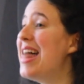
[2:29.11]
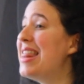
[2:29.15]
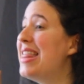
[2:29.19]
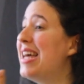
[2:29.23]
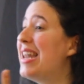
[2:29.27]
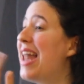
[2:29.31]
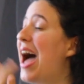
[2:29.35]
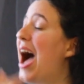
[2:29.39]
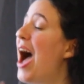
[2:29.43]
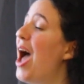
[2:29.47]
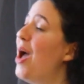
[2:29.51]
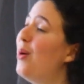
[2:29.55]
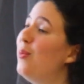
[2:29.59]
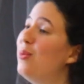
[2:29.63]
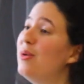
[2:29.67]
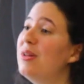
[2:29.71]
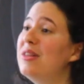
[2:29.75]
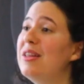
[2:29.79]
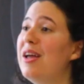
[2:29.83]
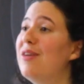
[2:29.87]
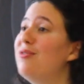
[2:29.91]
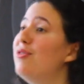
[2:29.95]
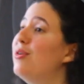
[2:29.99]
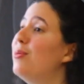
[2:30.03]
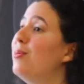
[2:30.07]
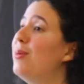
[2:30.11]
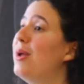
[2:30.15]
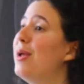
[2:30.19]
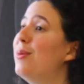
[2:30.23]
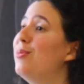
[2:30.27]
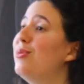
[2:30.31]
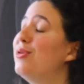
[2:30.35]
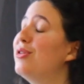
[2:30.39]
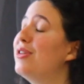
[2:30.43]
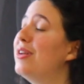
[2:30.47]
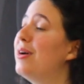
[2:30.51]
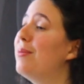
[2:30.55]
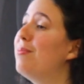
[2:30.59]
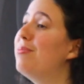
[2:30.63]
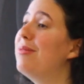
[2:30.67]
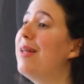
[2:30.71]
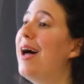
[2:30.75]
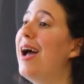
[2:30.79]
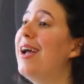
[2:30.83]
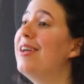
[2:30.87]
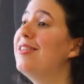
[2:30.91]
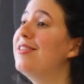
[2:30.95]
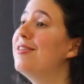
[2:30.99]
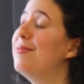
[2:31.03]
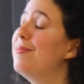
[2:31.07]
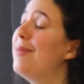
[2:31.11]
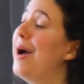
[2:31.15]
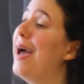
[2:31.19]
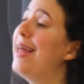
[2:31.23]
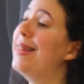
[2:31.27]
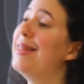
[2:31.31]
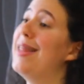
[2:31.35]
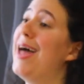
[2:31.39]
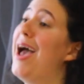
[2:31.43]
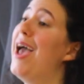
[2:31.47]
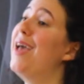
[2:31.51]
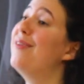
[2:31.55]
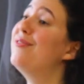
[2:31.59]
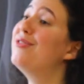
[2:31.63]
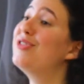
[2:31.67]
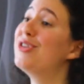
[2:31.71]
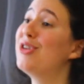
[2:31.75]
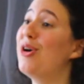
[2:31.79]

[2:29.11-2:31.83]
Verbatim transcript: that I will never be able to apply to my life.